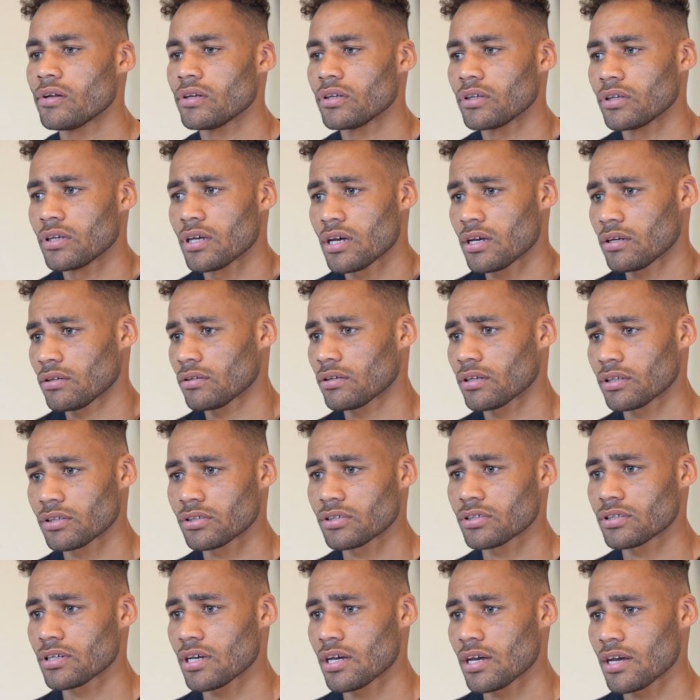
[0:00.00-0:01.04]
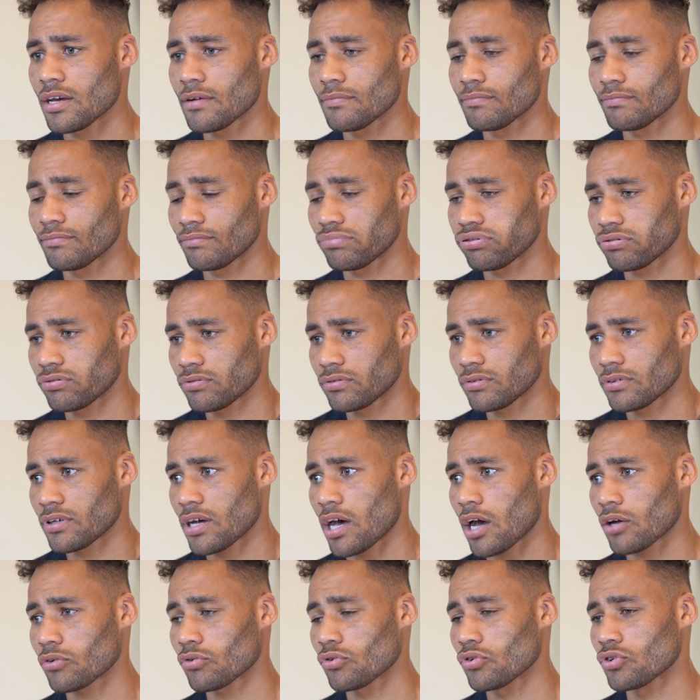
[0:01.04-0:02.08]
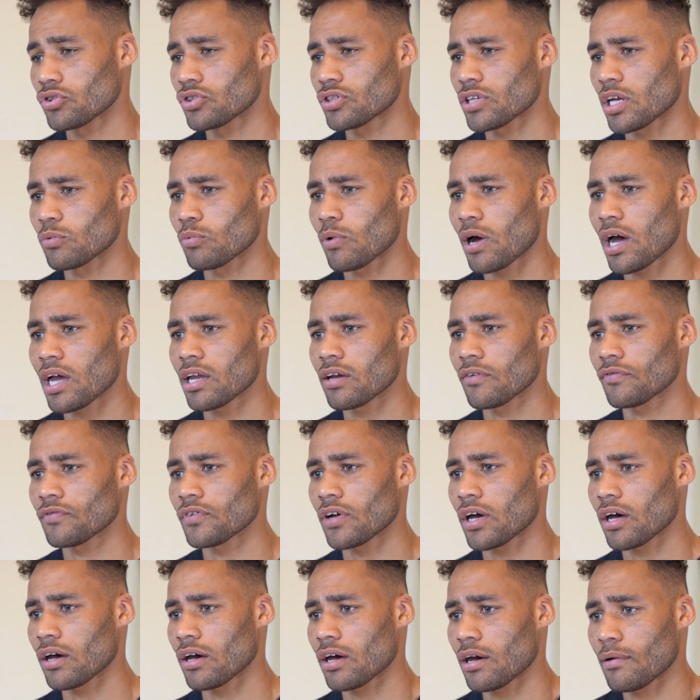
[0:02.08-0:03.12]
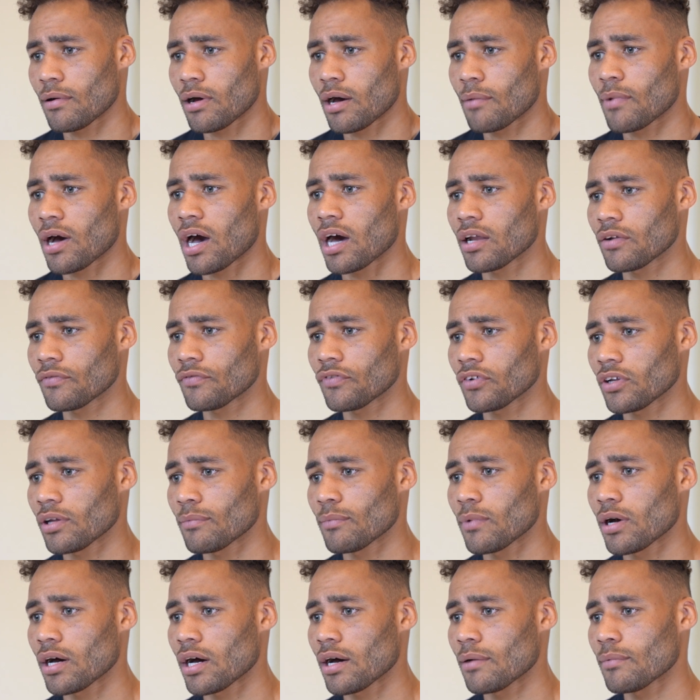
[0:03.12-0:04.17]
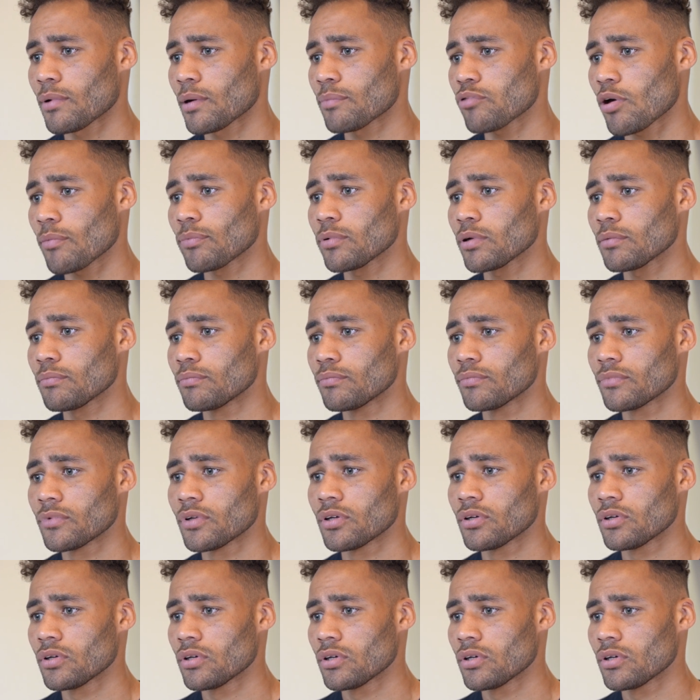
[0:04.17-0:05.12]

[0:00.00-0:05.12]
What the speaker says: Yeah, that's, I can understand why. I'm a handful. I'm a problem.